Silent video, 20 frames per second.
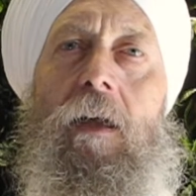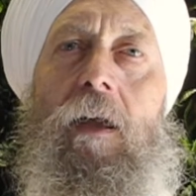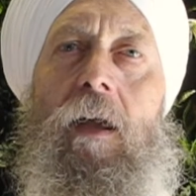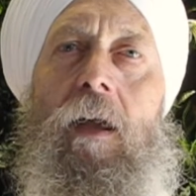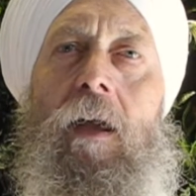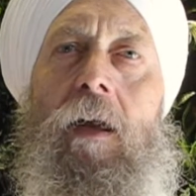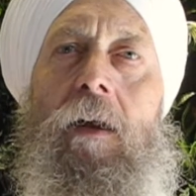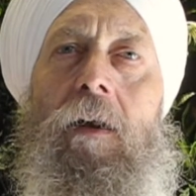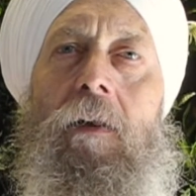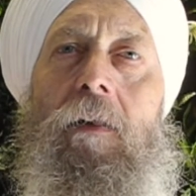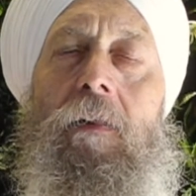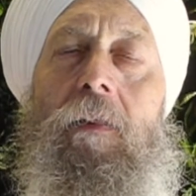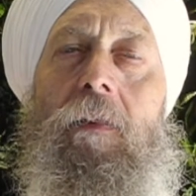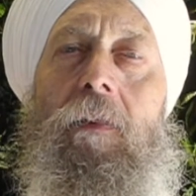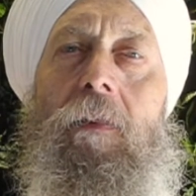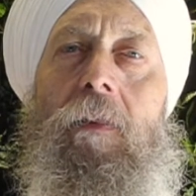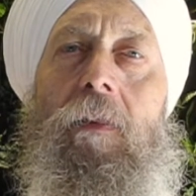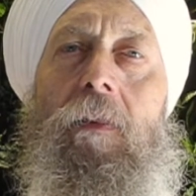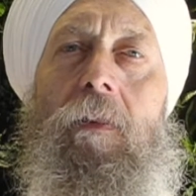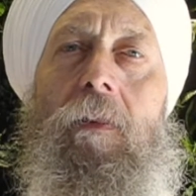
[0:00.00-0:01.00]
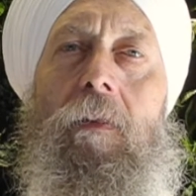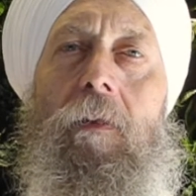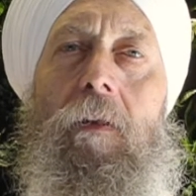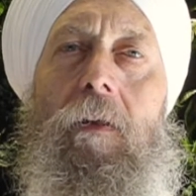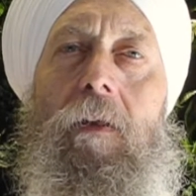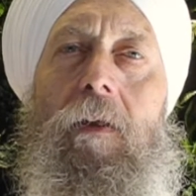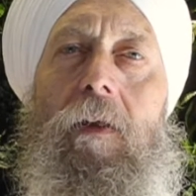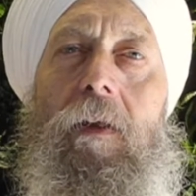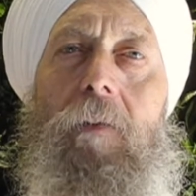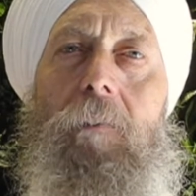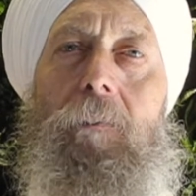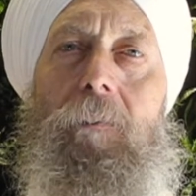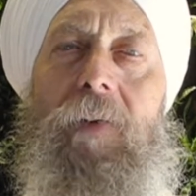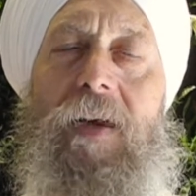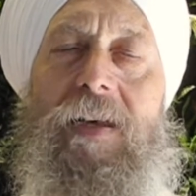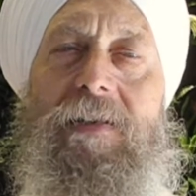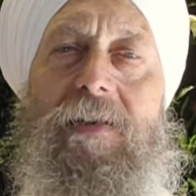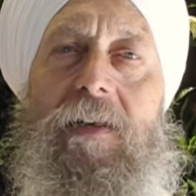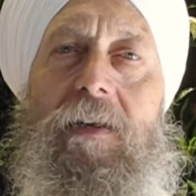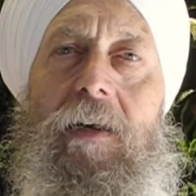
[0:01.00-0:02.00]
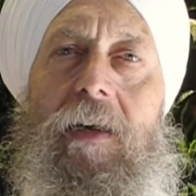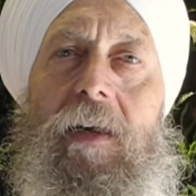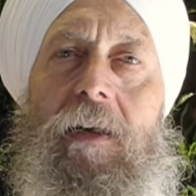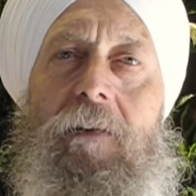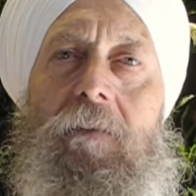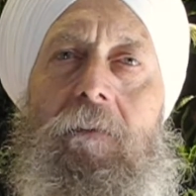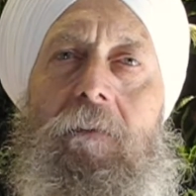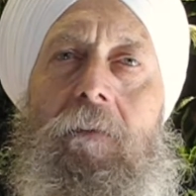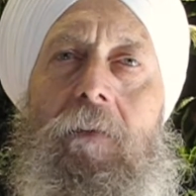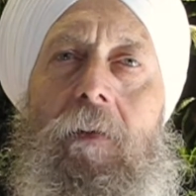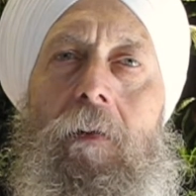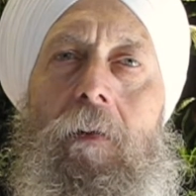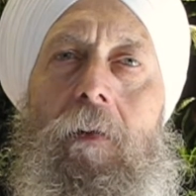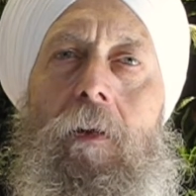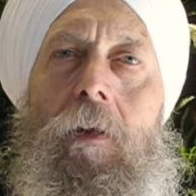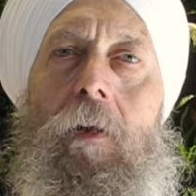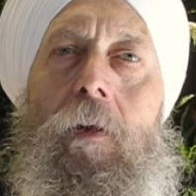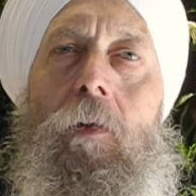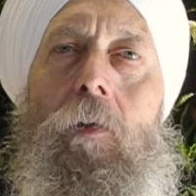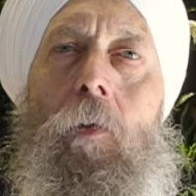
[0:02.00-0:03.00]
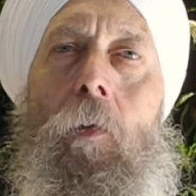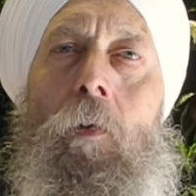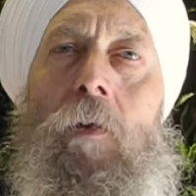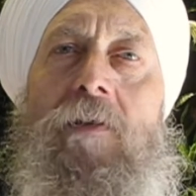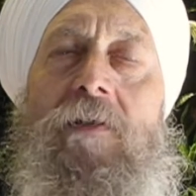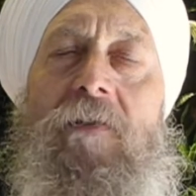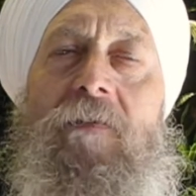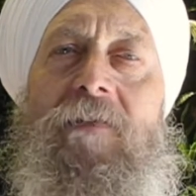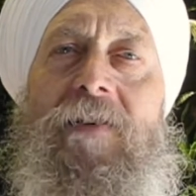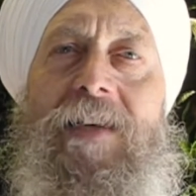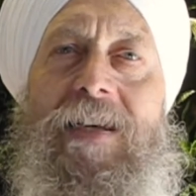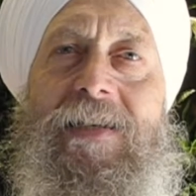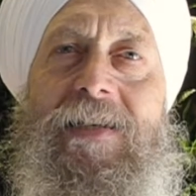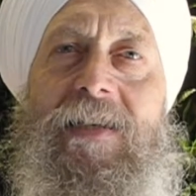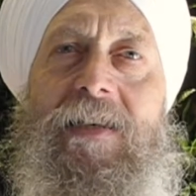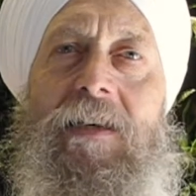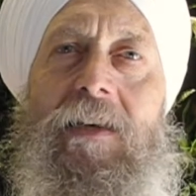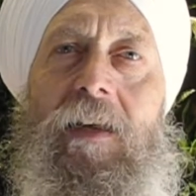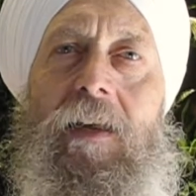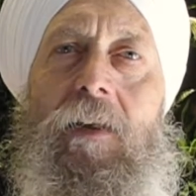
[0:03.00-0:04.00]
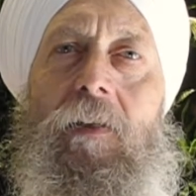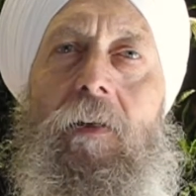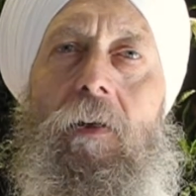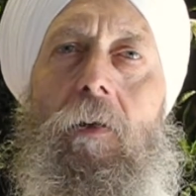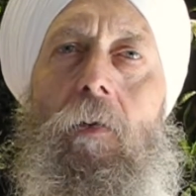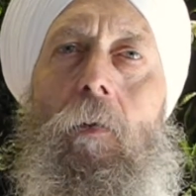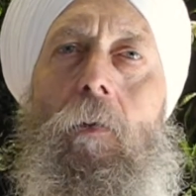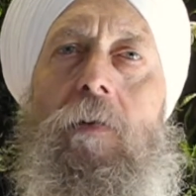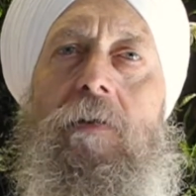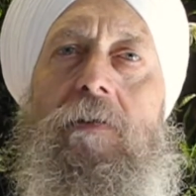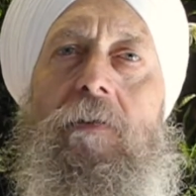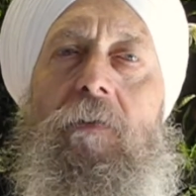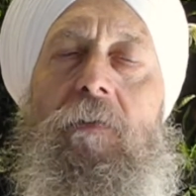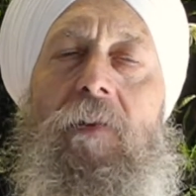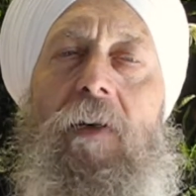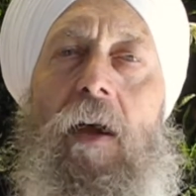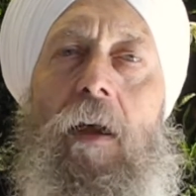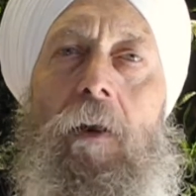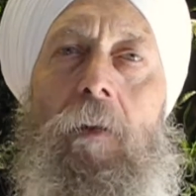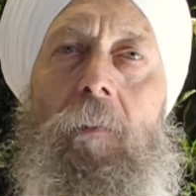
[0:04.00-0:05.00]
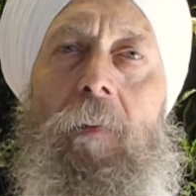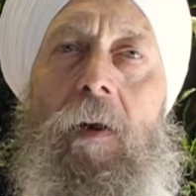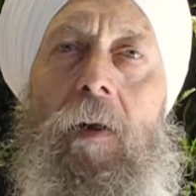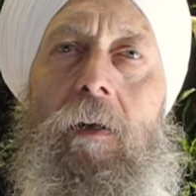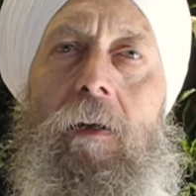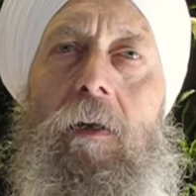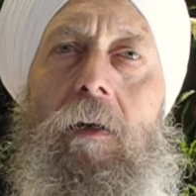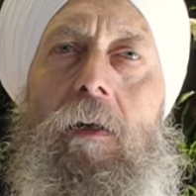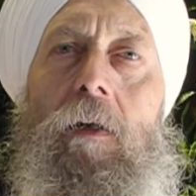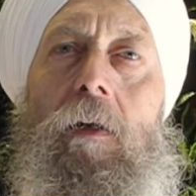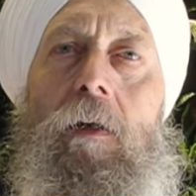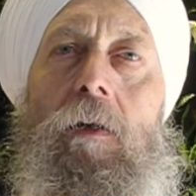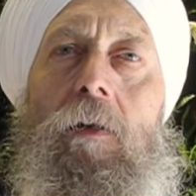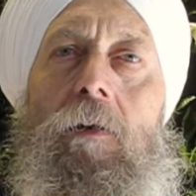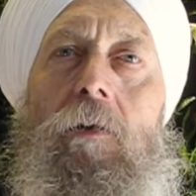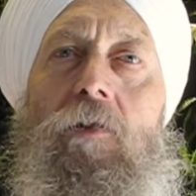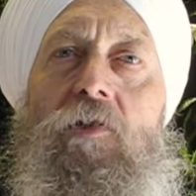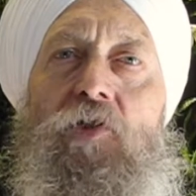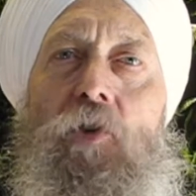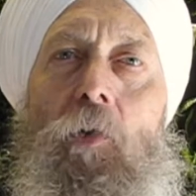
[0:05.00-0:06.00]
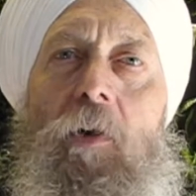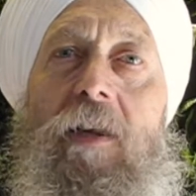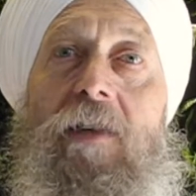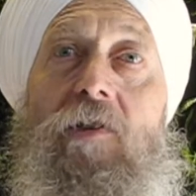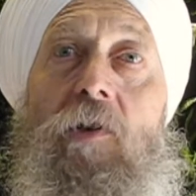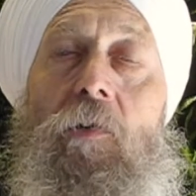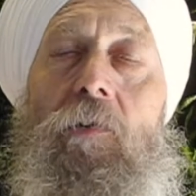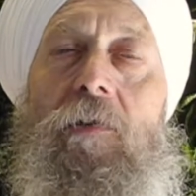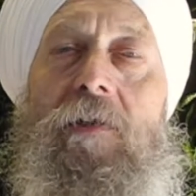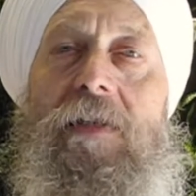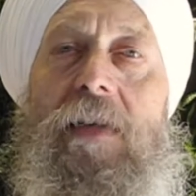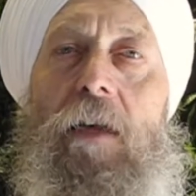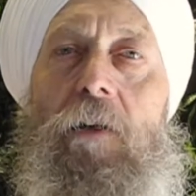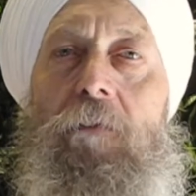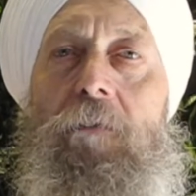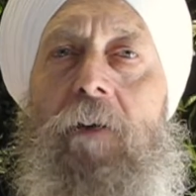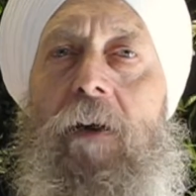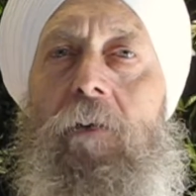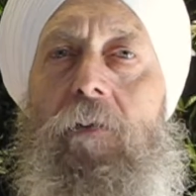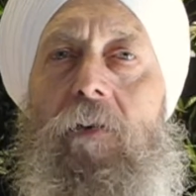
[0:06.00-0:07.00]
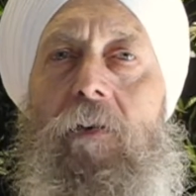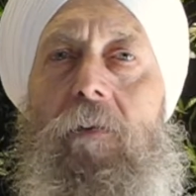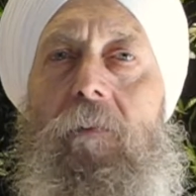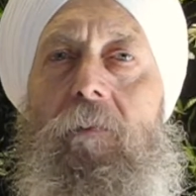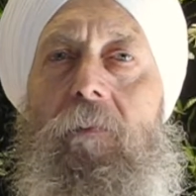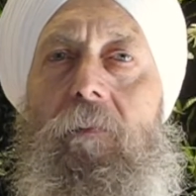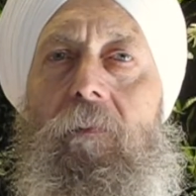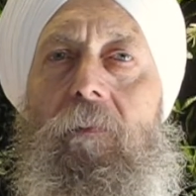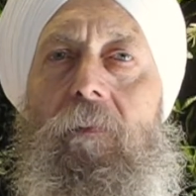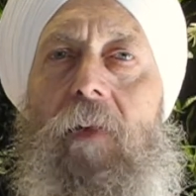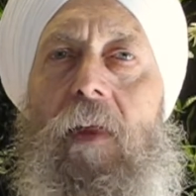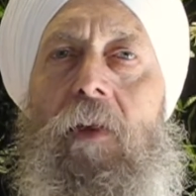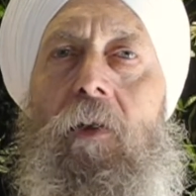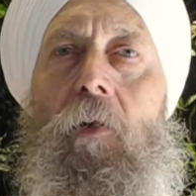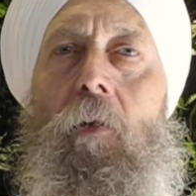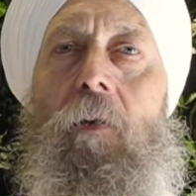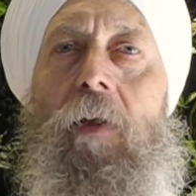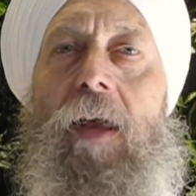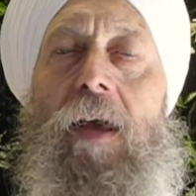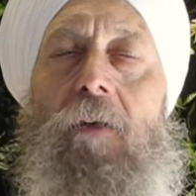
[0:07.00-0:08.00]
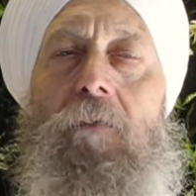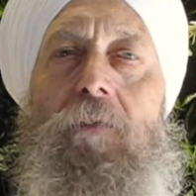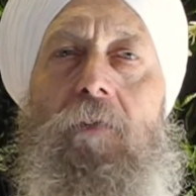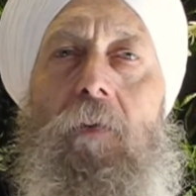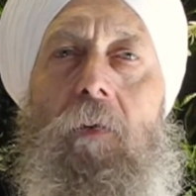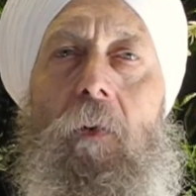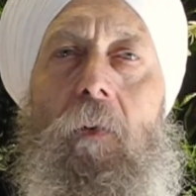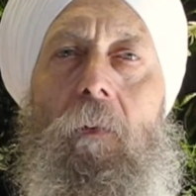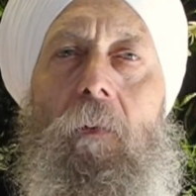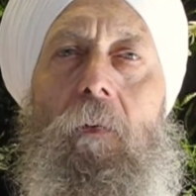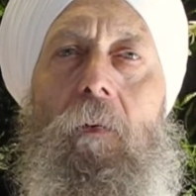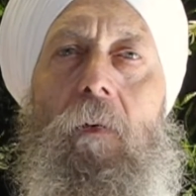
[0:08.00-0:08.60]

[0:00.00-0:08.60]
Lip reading: and the capacity of the course of destiny, the course of karma, to sort its own self out. And you don't have to